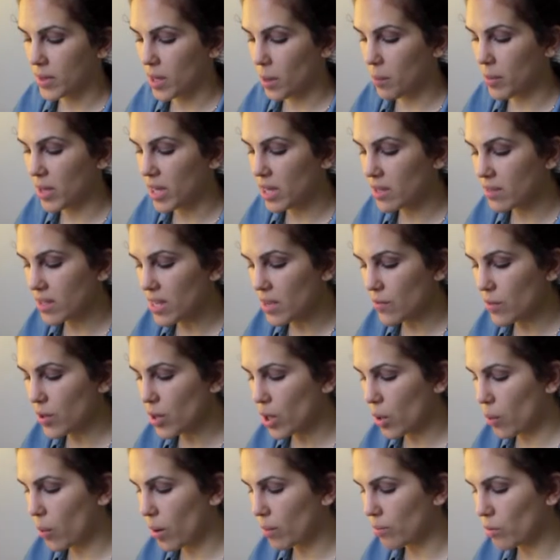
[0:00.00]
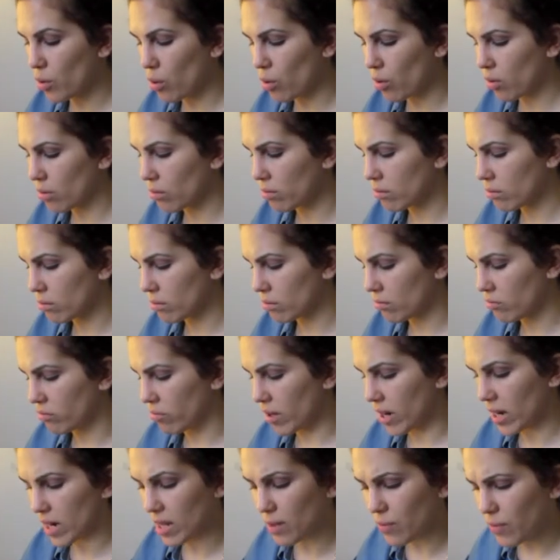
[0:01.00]
Because even though I'm not
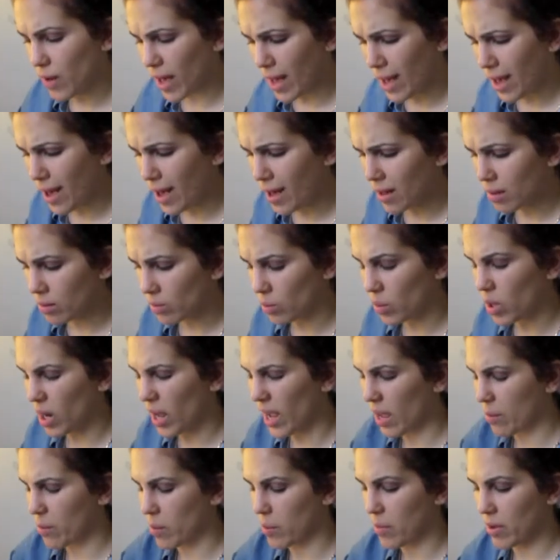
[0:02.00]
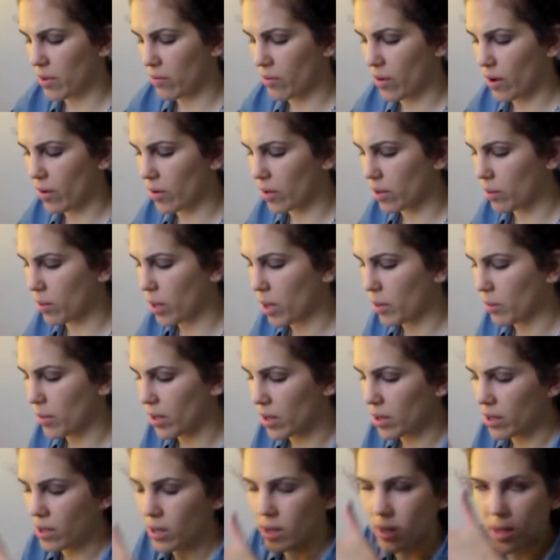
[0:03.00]
really fair, well, I am a bit fair at the
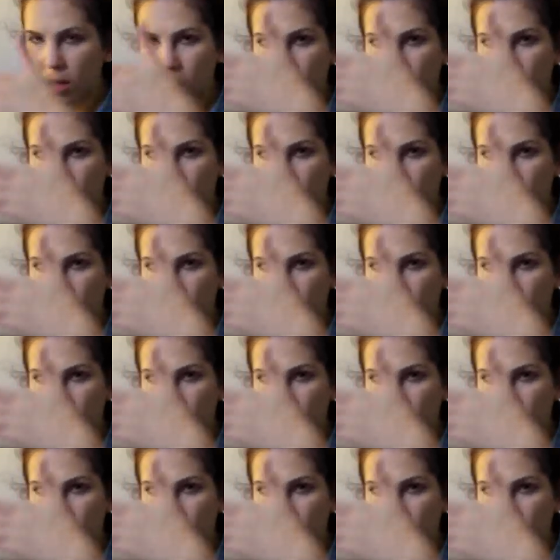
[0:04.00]
moment,